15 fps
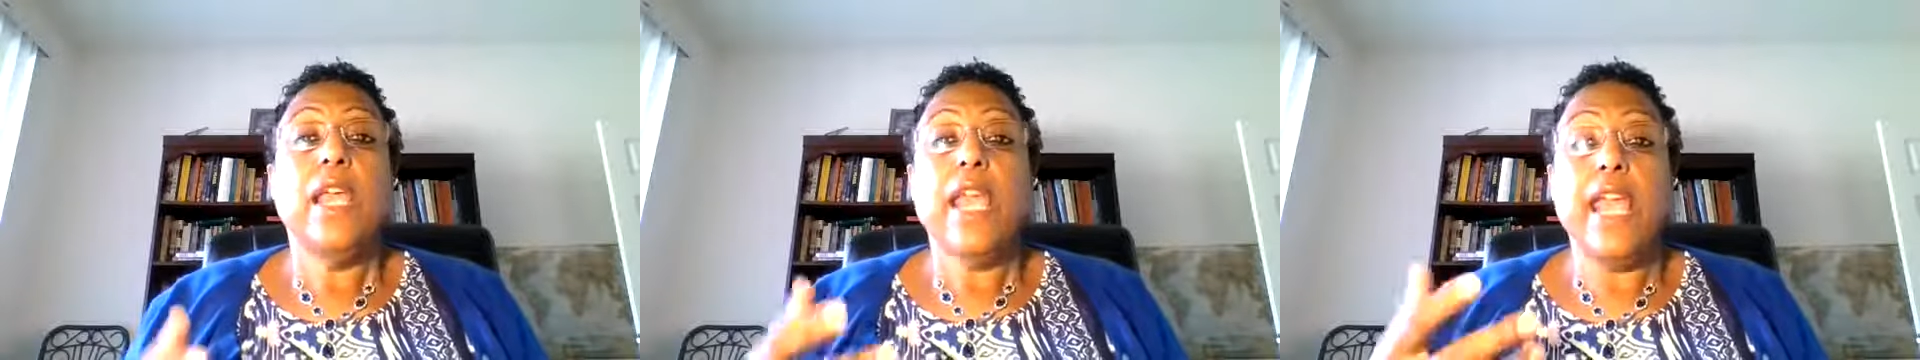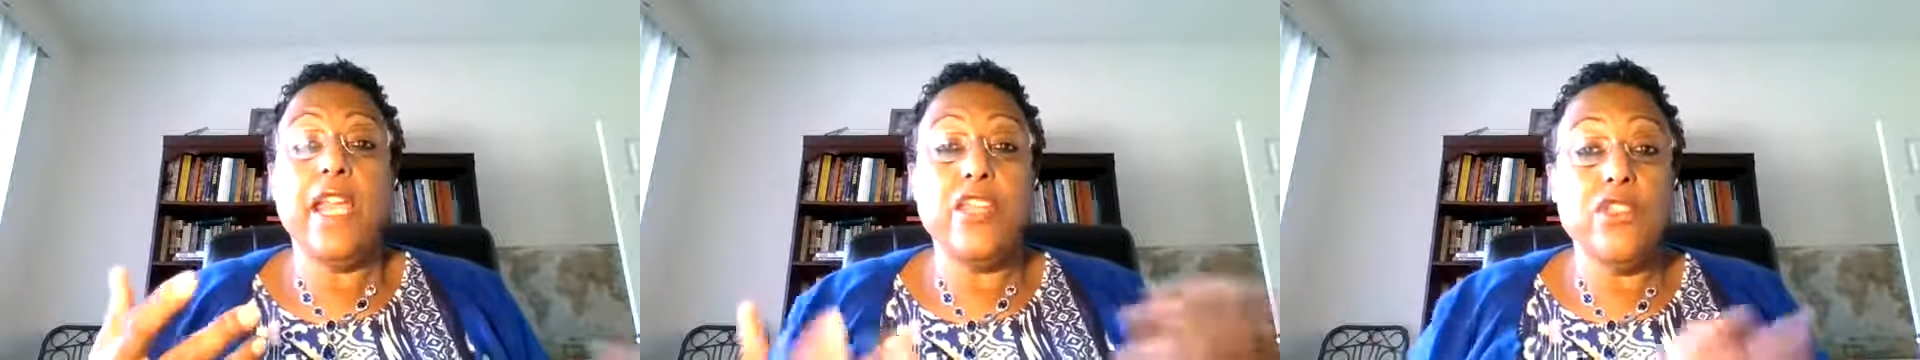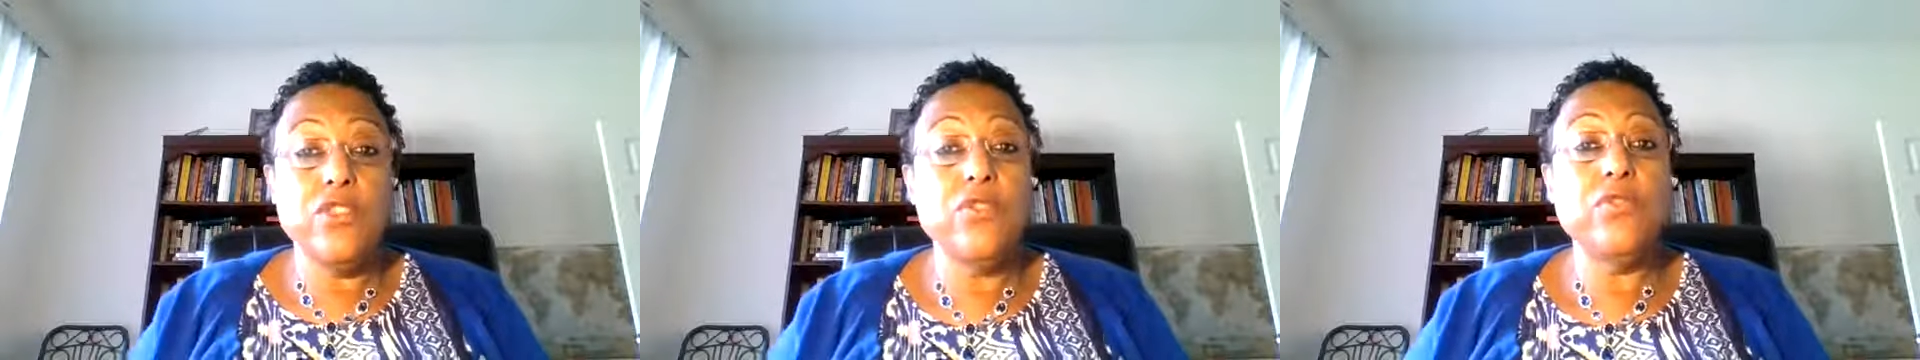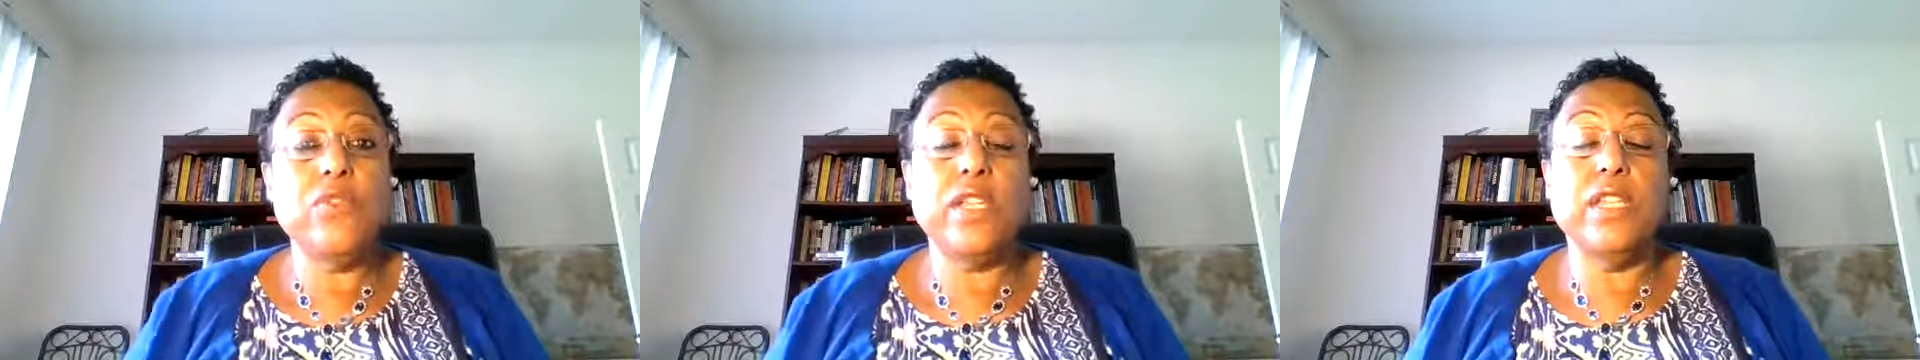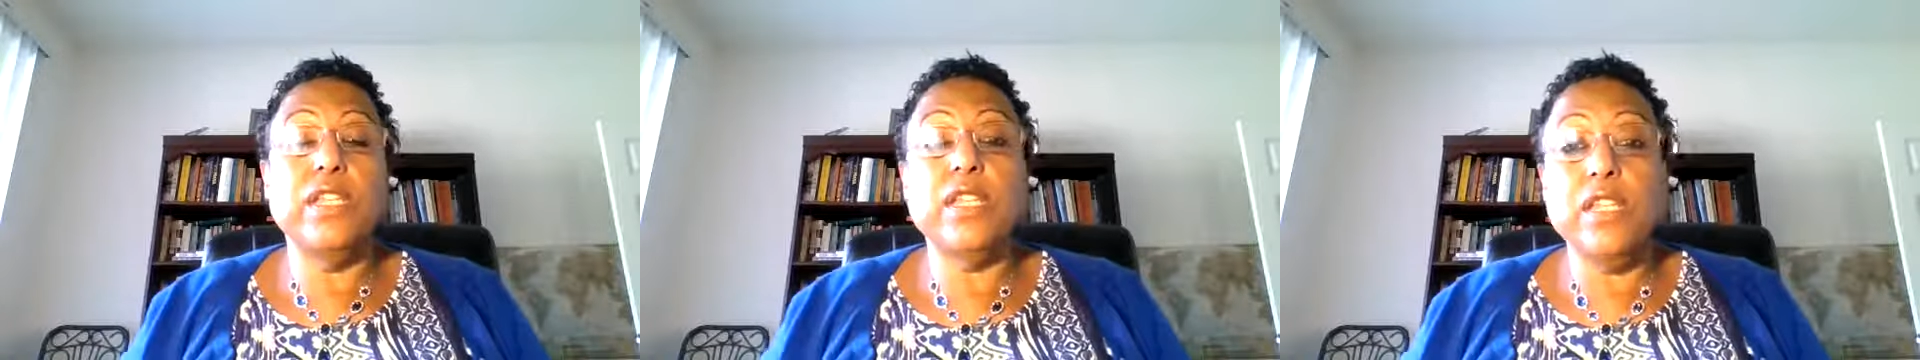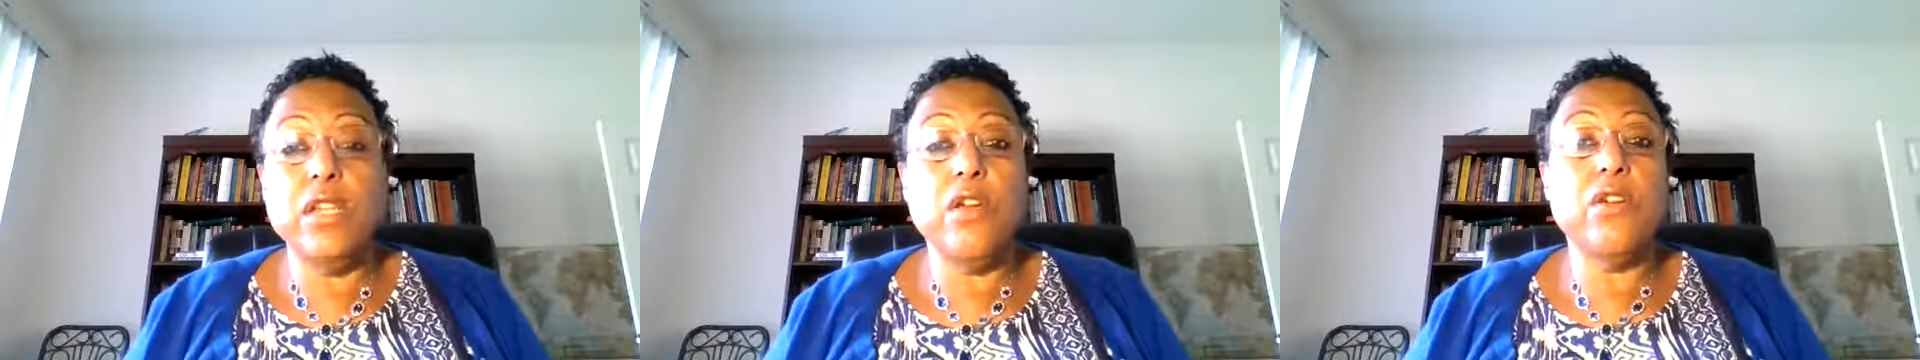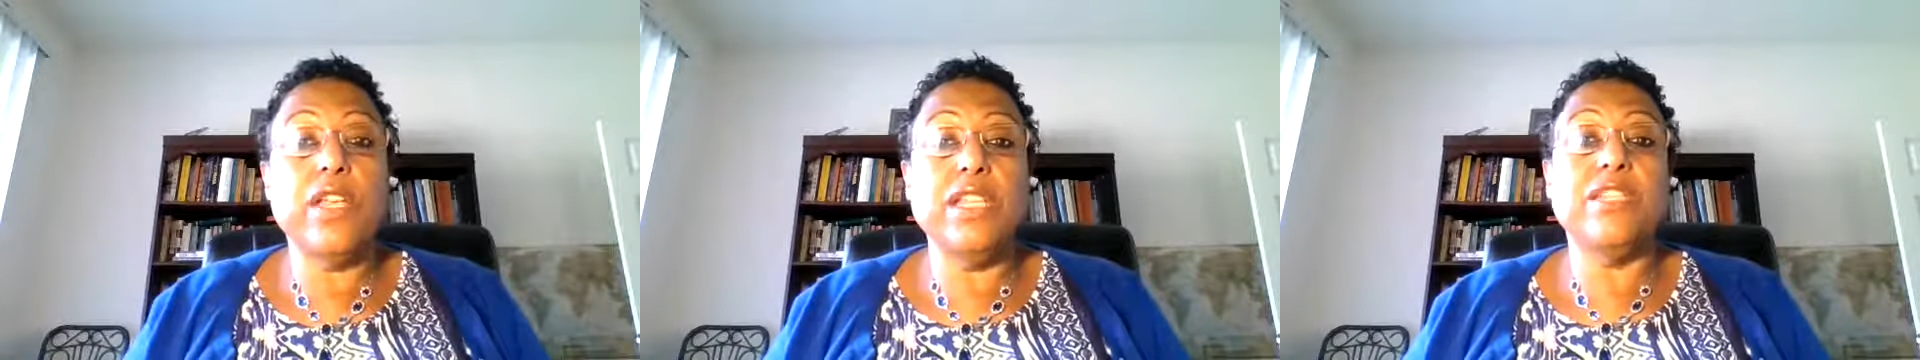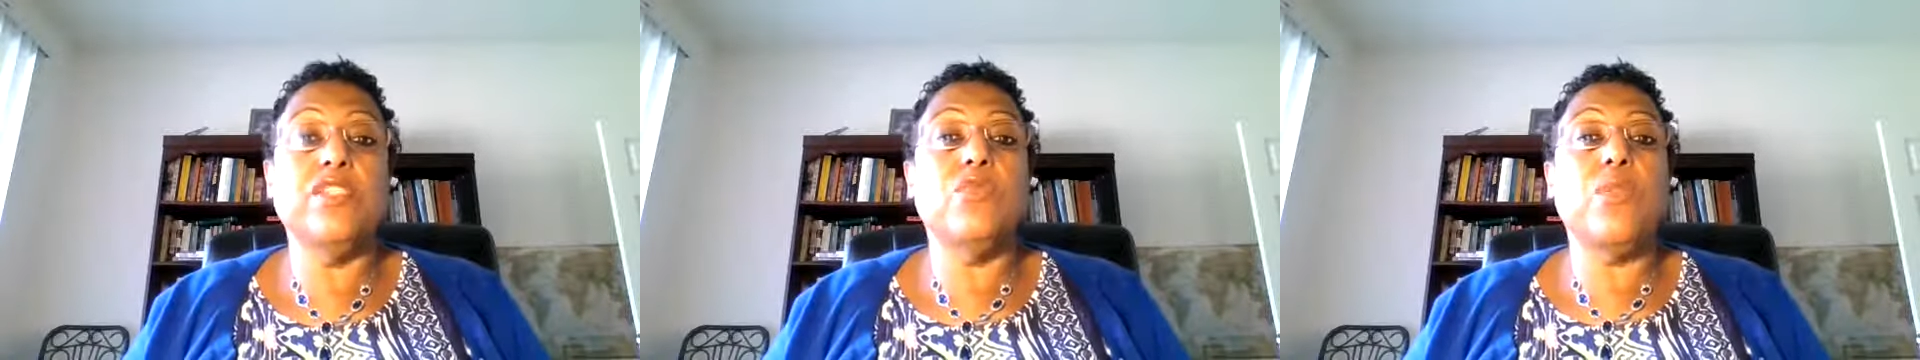and you can
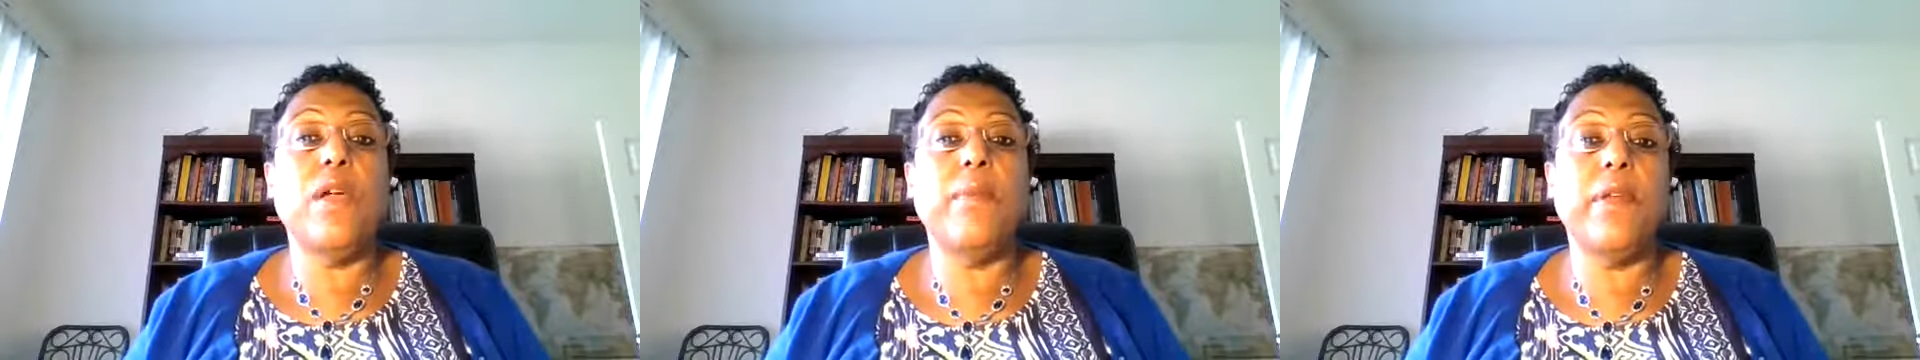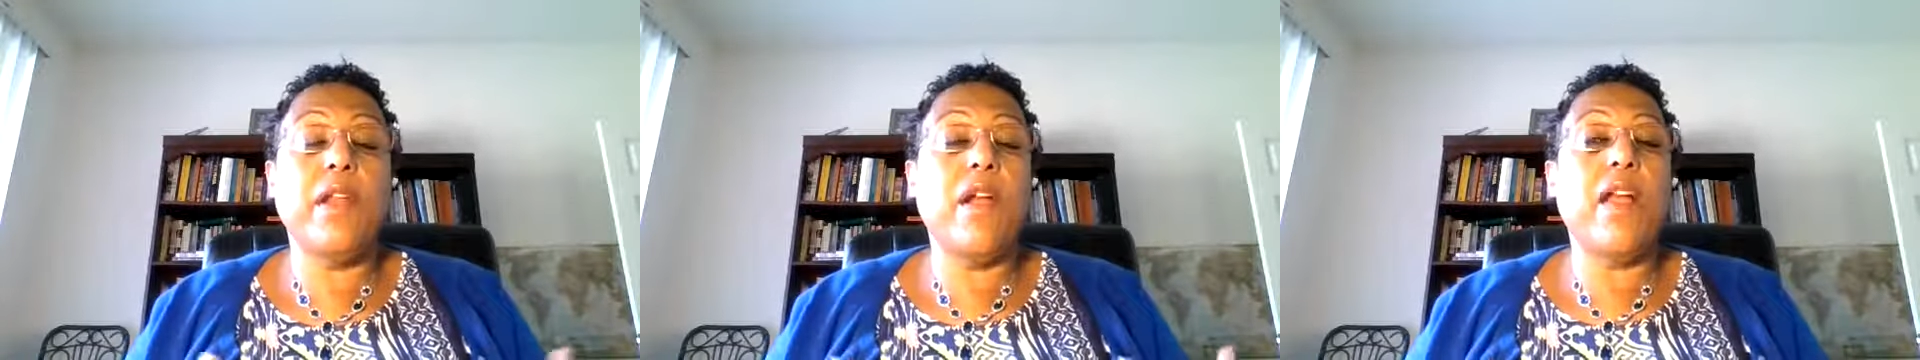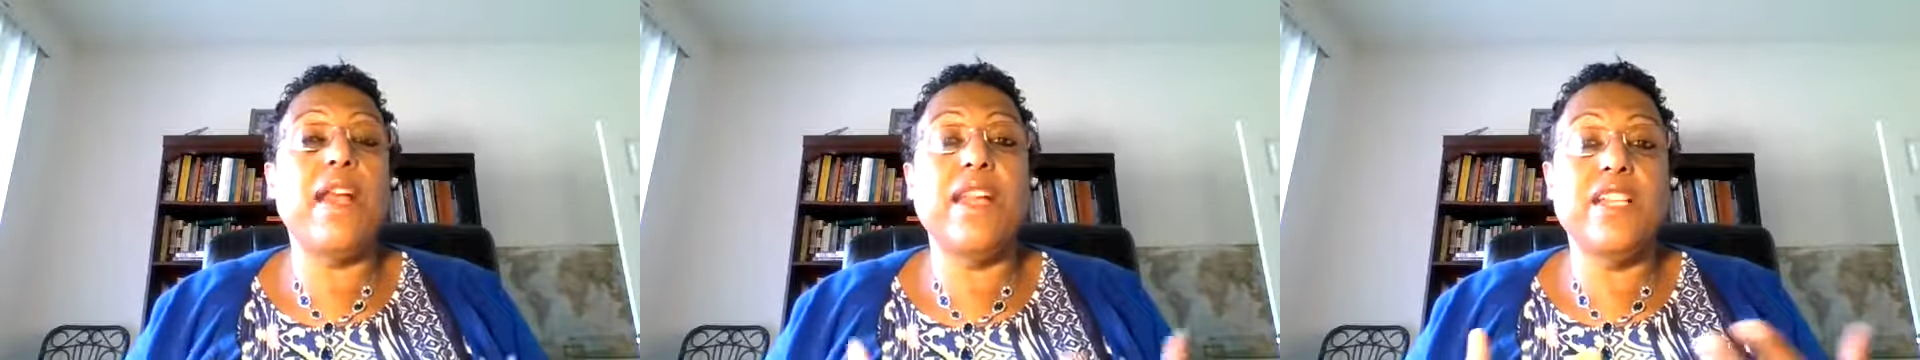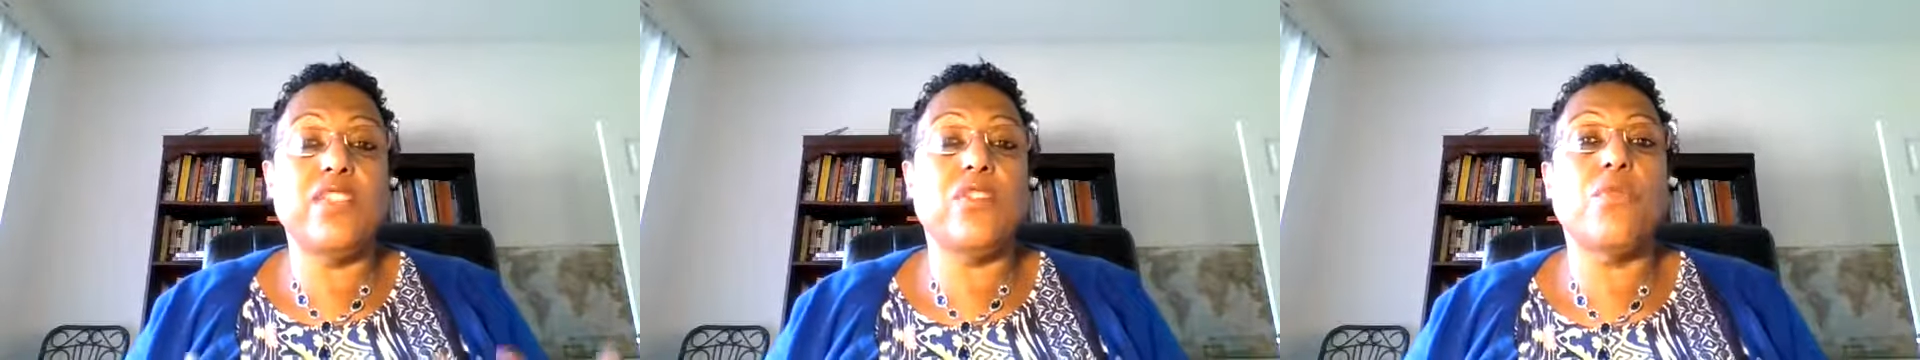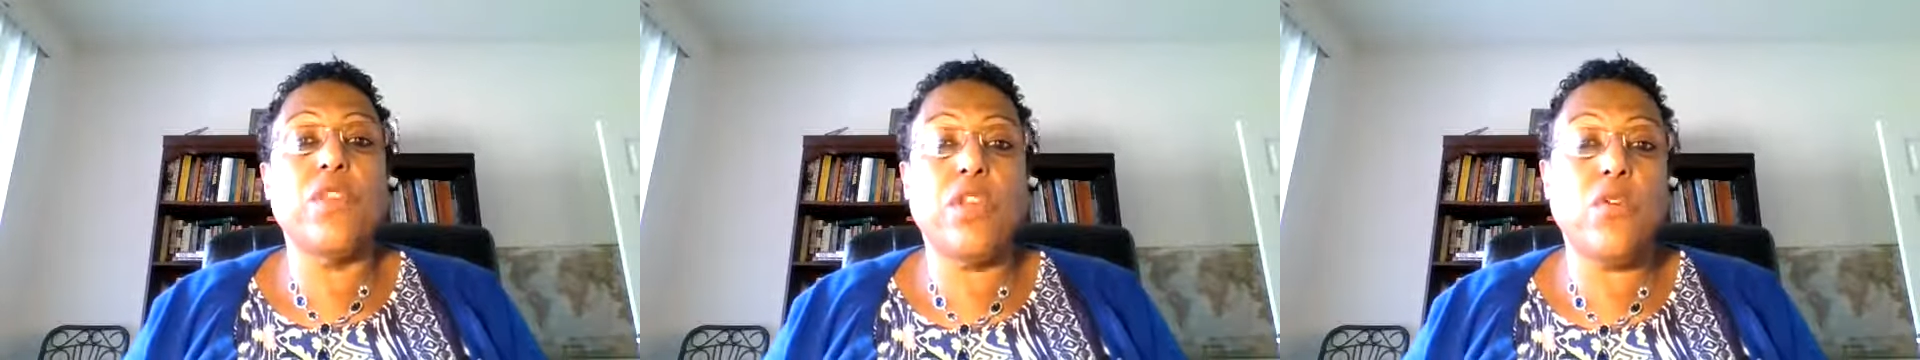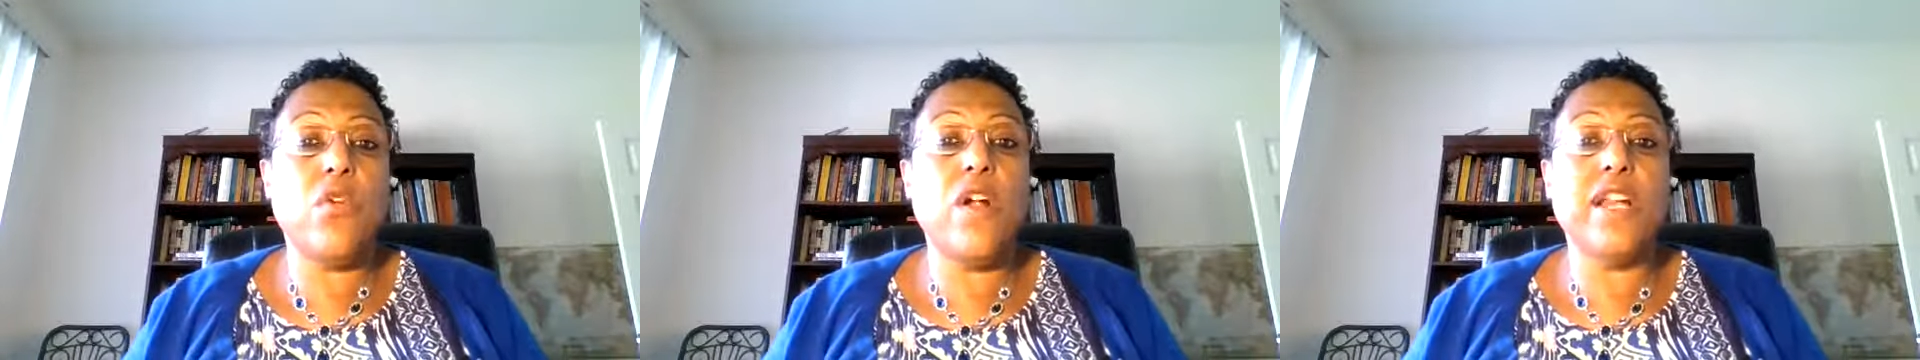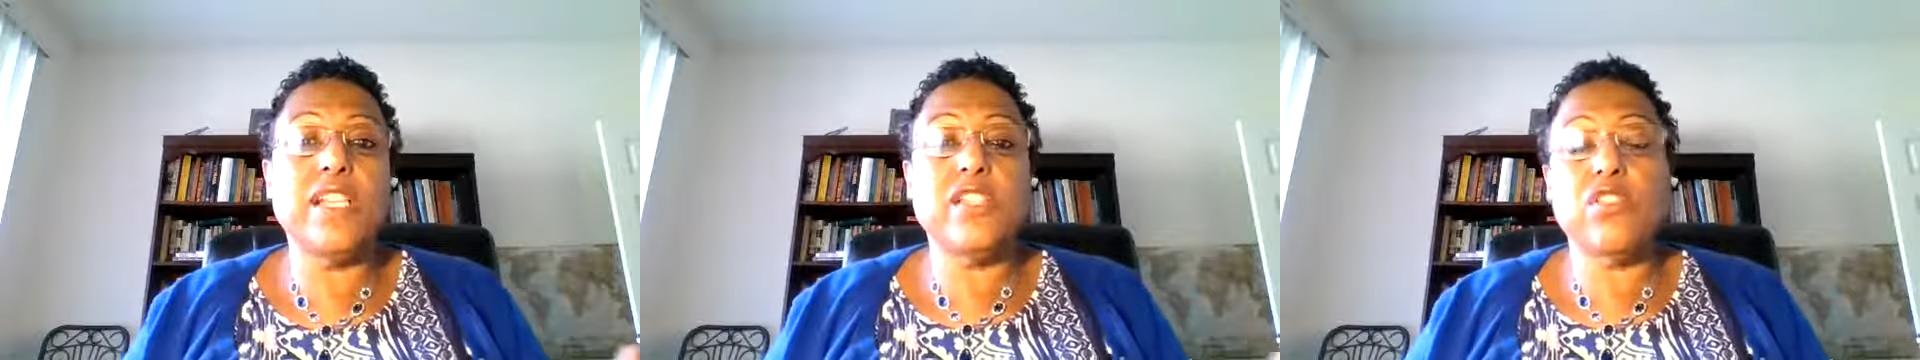get this webinar, and it's a recording,